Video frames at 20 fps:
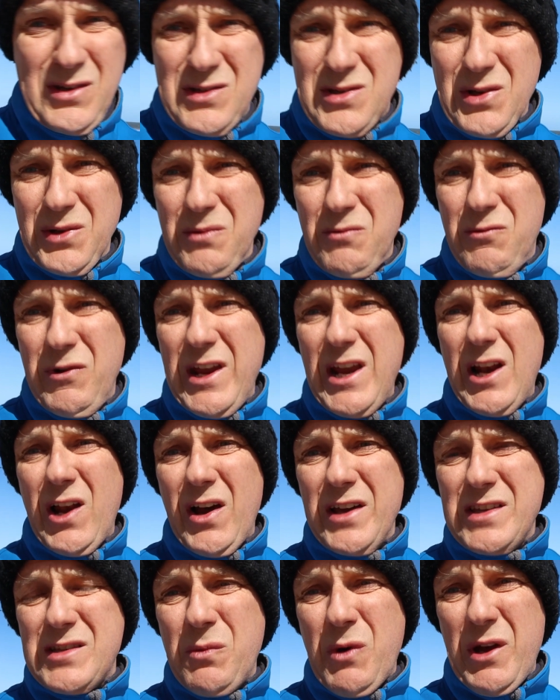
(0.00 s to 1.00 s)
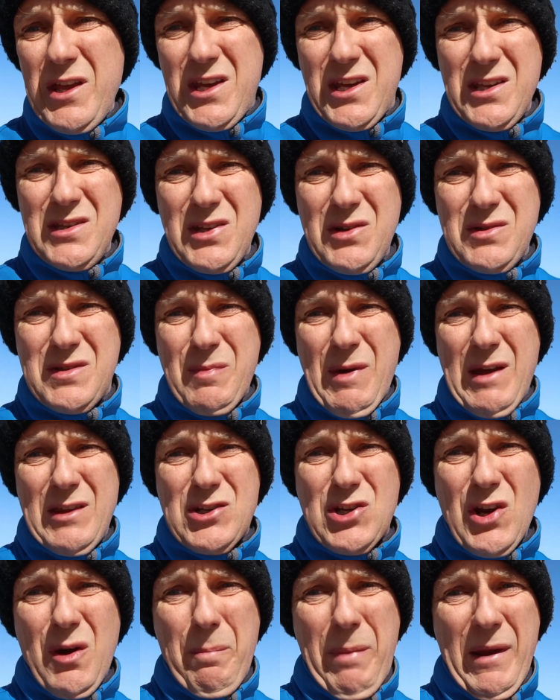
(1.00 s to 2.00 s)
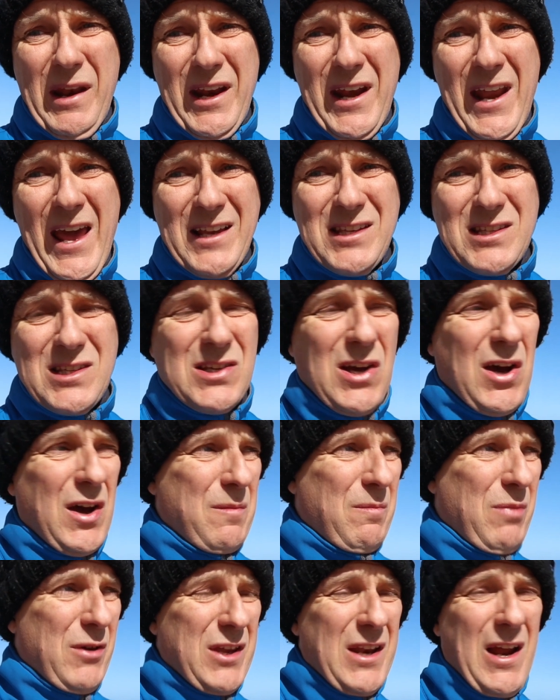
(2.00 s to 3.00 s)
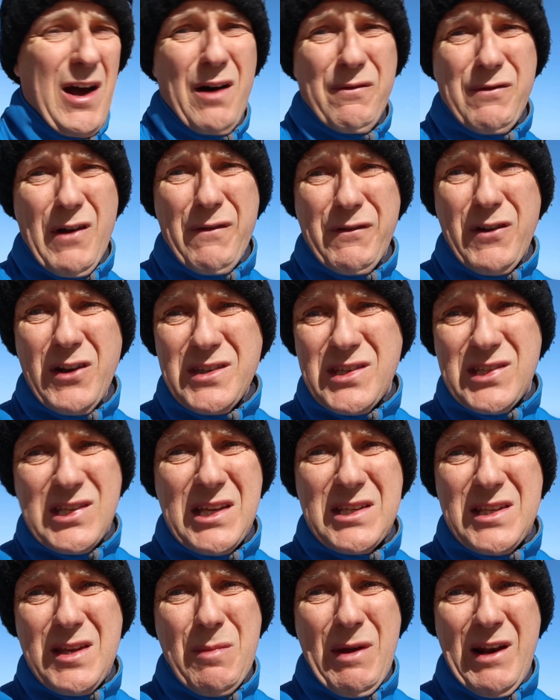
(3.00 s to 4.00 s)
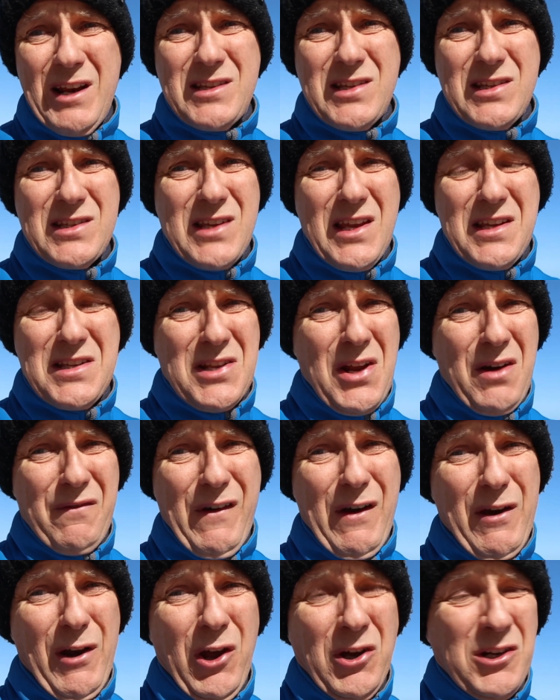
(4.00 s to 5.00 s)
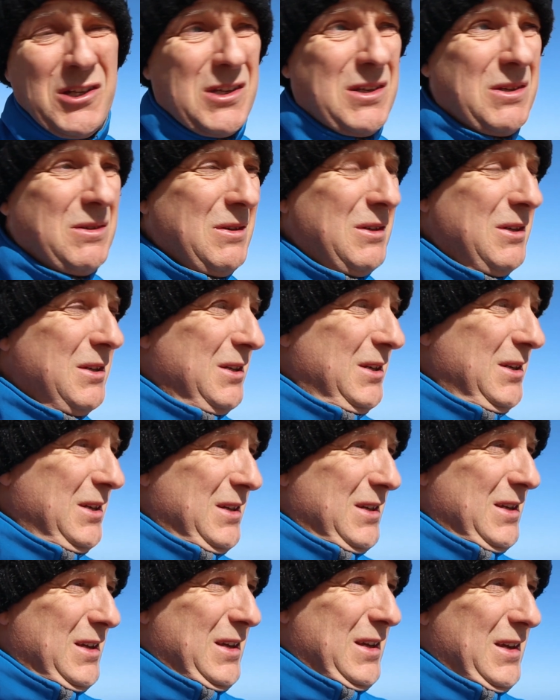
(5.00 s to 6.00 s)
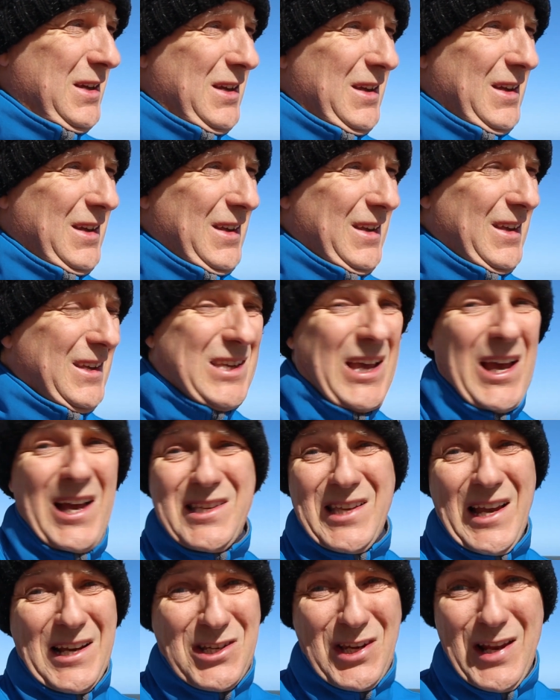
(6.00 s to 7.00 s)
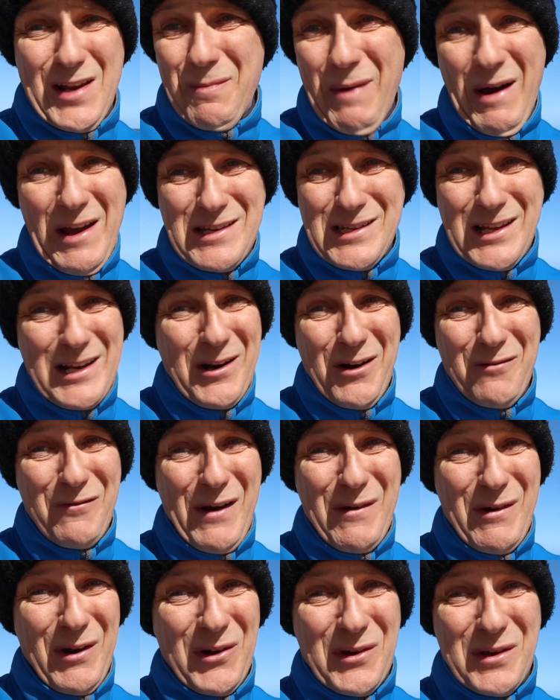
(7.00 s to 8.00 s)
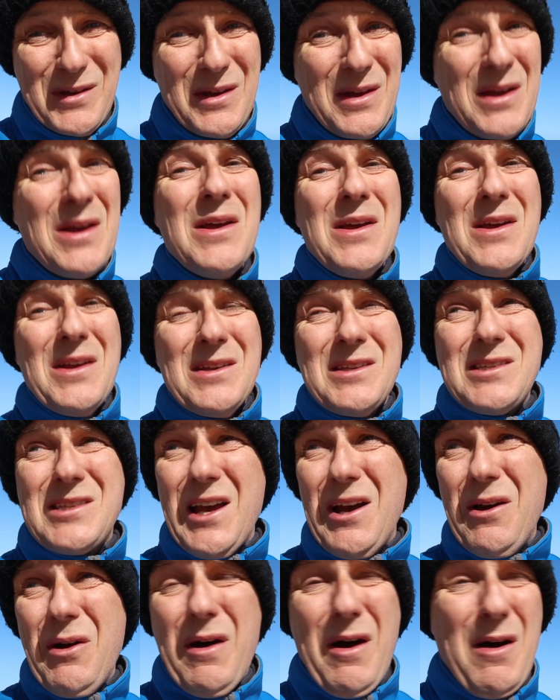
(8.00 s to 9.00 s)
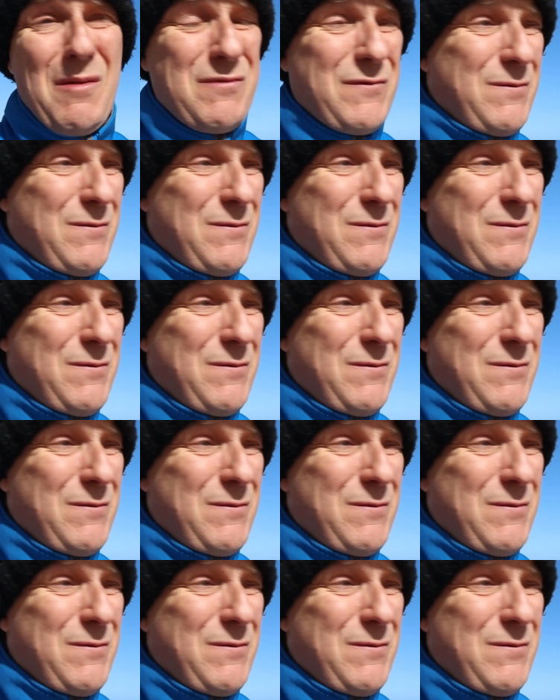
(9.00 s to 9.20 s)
sort of realising what you can do to make the shot better next time. But you know, I've got 60 minutes. It's not very long. It's actually amazingly not very long. So